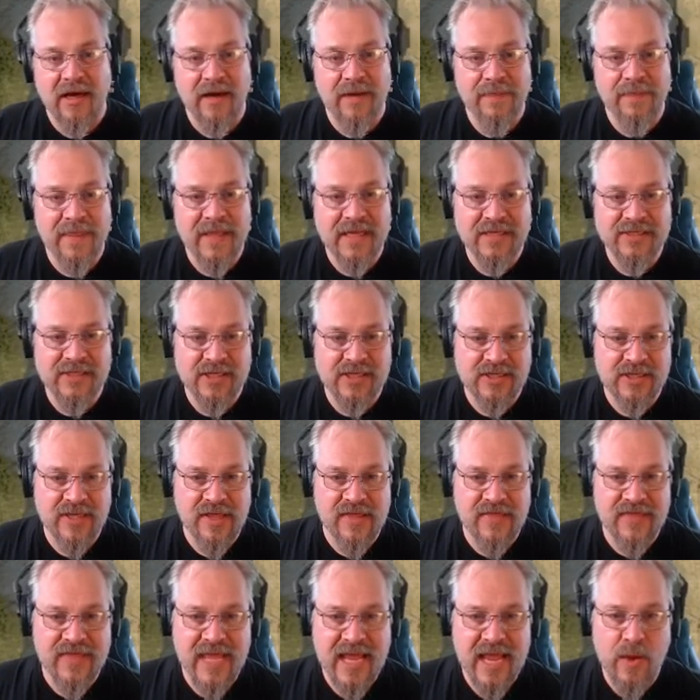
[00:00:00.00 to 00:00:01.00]
This is
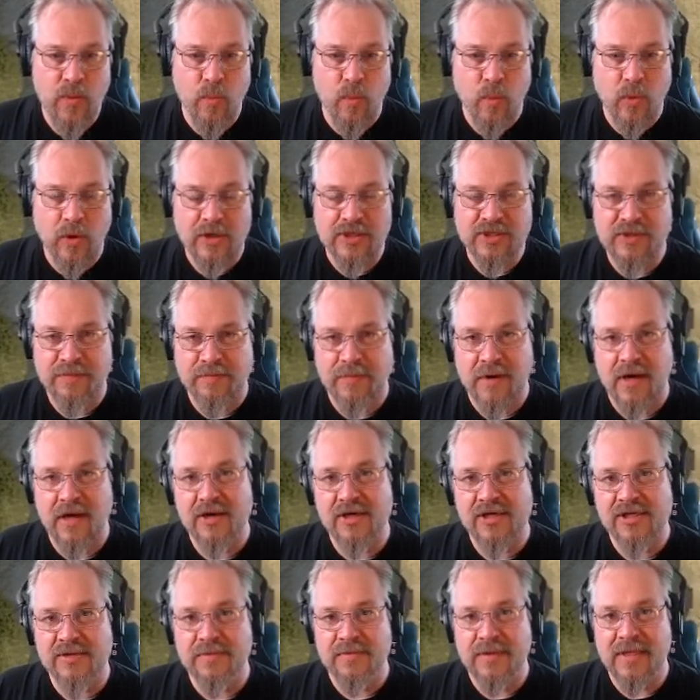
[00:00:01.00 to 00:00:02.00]
the worst
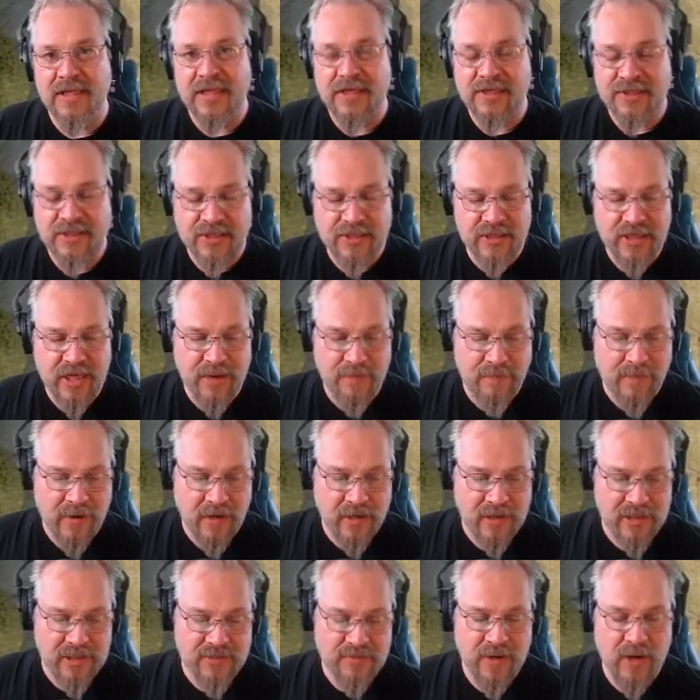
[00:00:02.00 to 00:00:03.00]
punishment. This is a
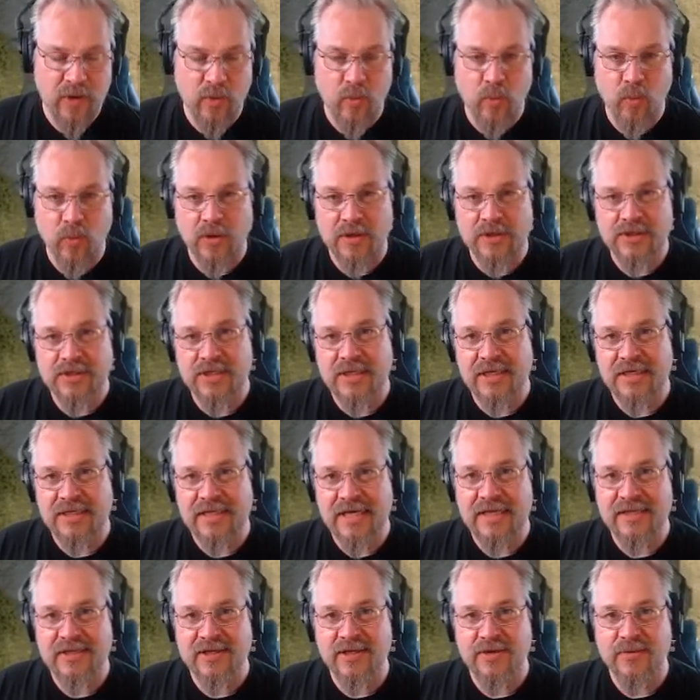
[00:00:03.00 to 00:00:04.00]
punishment worse than
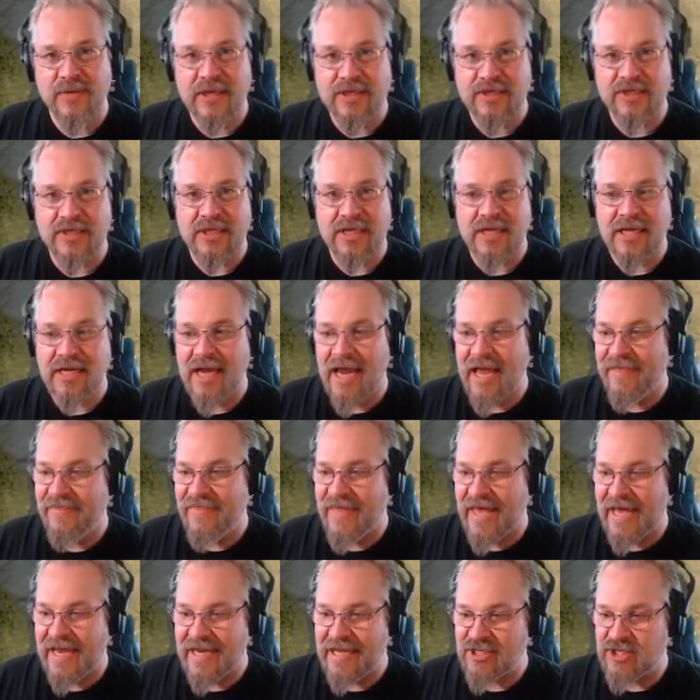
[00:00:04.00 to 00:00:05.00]
death to a Slin, and
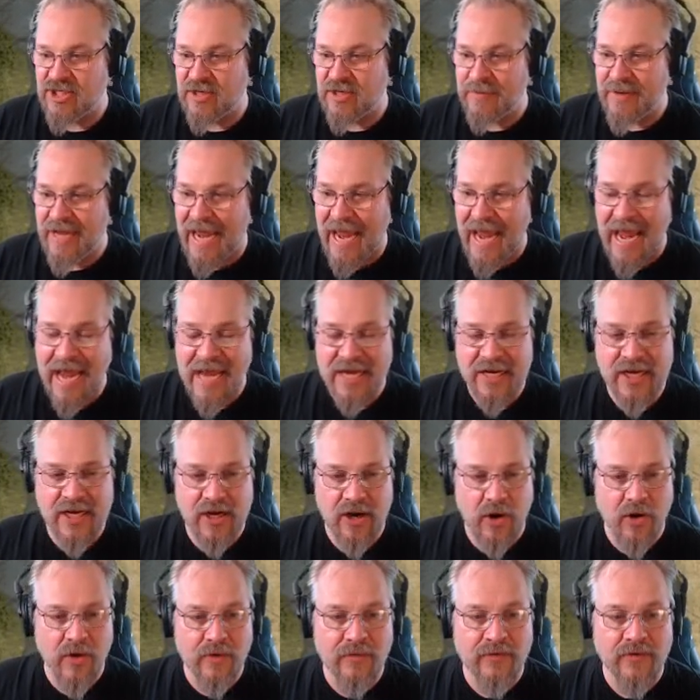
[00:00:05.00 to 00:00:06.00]
that is to be handed
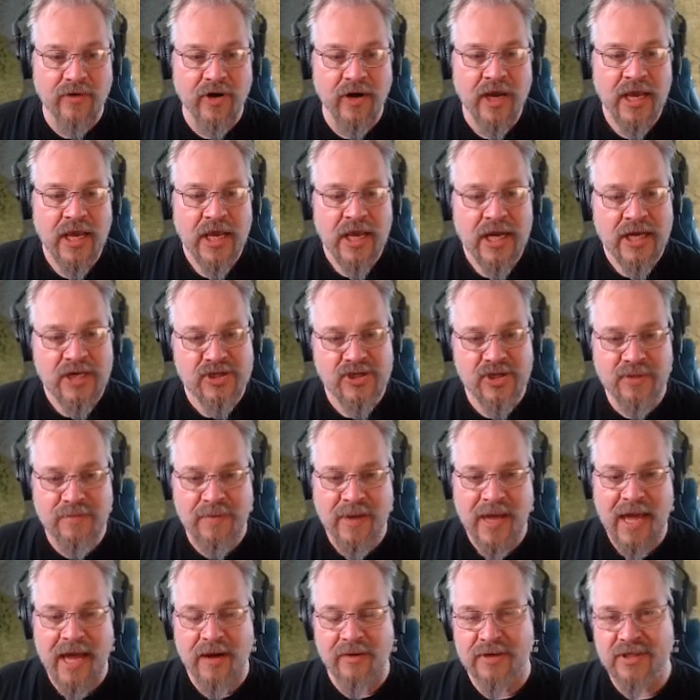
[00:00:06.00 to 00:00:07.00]
over to the
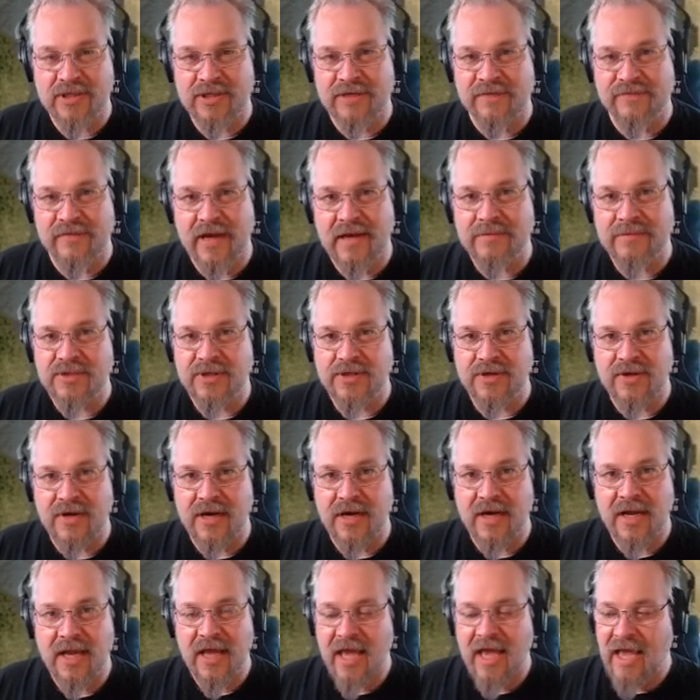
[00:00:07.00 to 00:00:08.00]
powers of
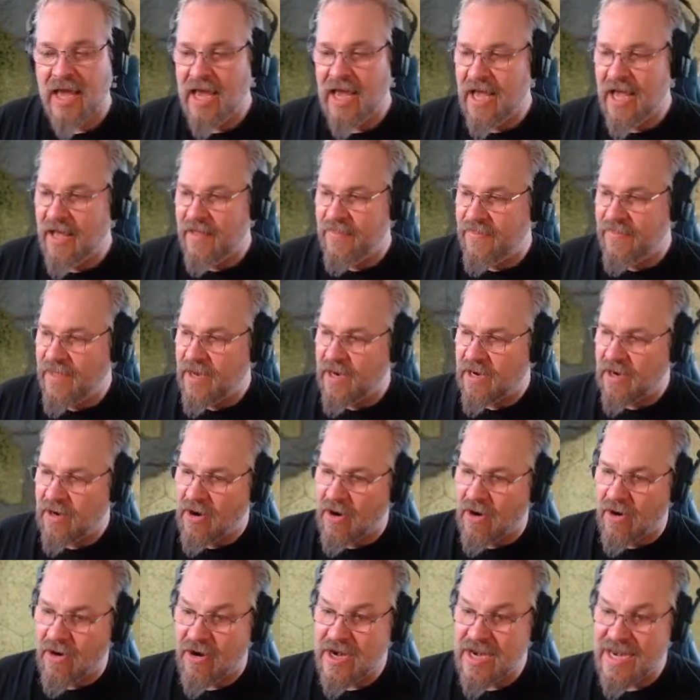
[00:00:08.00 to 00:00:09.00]
Amstrad. There
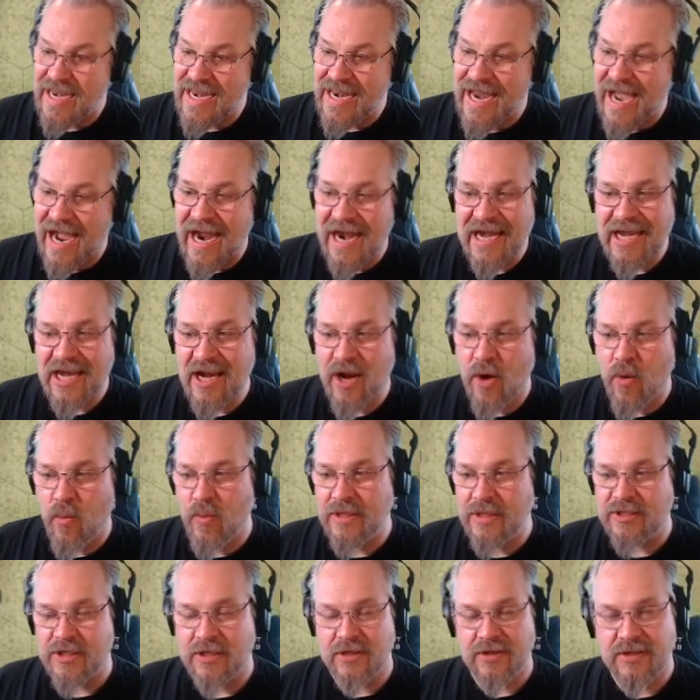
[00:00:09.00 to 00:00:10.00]
are 9
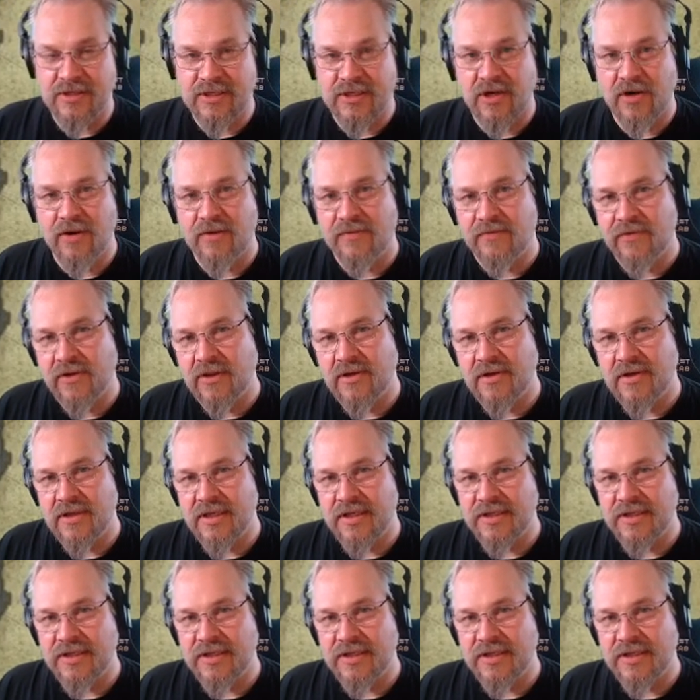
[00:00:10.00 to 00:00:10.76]
wizards that overlook the